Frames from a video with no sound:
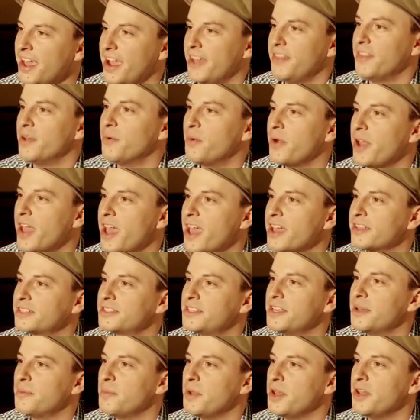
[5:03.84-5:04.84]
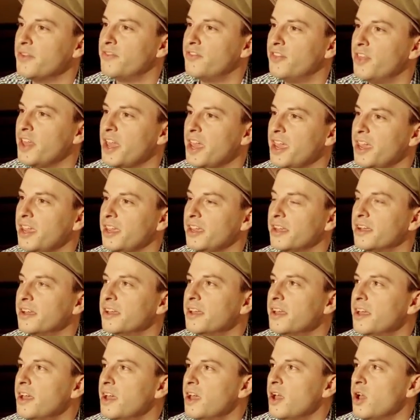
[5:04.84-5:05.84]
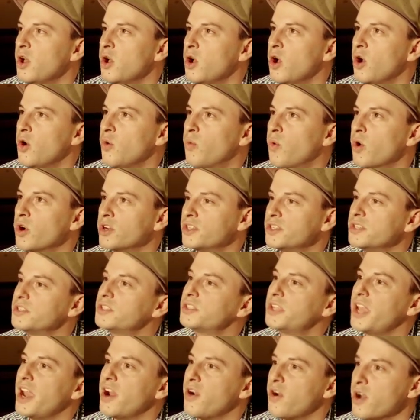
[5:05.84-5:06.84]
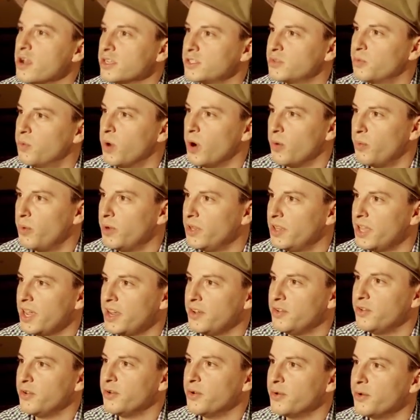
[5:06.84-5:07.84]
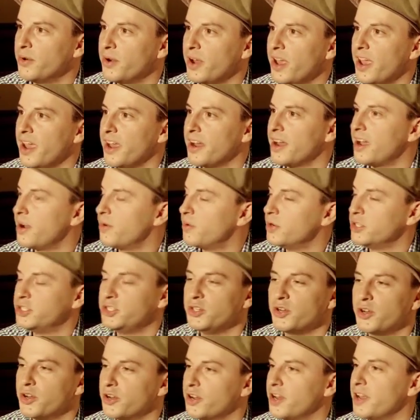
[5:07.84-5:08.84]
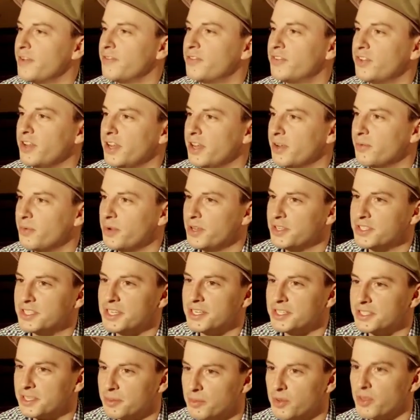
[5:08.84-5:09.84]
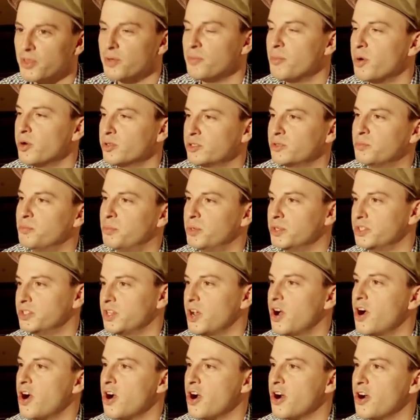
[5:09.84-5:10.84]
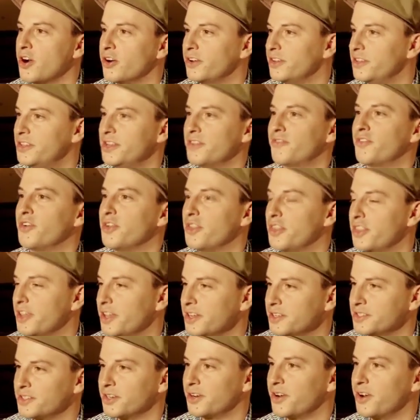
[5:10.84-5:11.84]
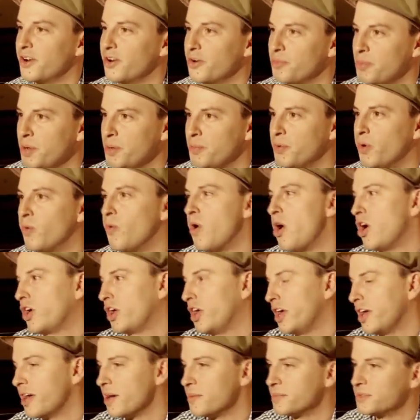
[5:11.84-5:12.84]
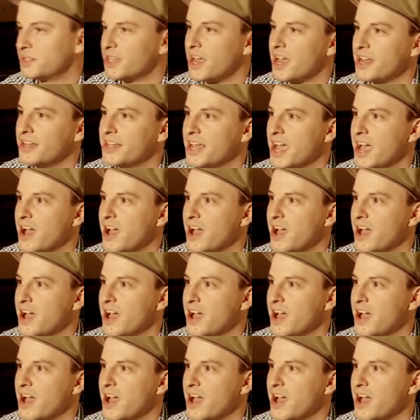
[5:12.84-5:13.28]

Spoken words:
and then we ask them if they were to scare us, what would they do? And I wish you could have seen it. We see some of the most bizarre, different things occur. People walking upside